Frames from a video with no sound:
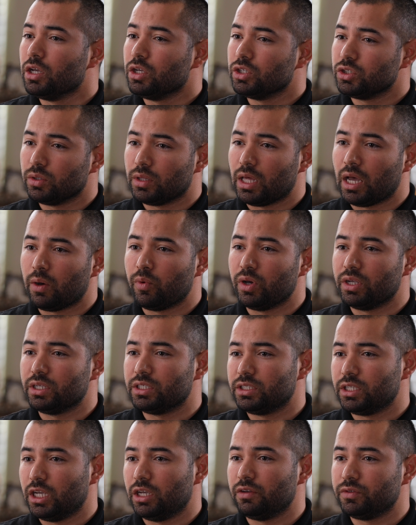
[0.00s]
So that way, it
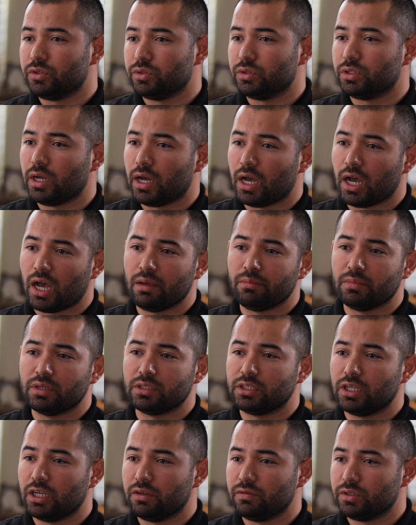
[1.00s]
saves you time, it
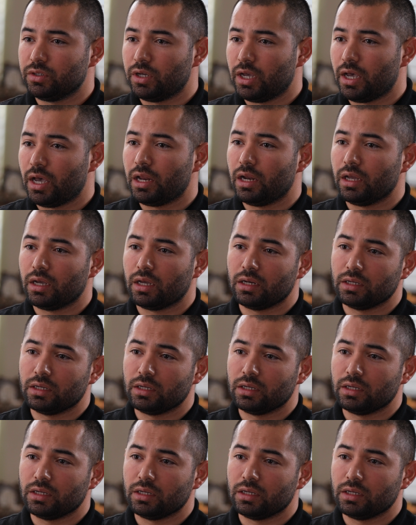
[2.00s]
saves you headache,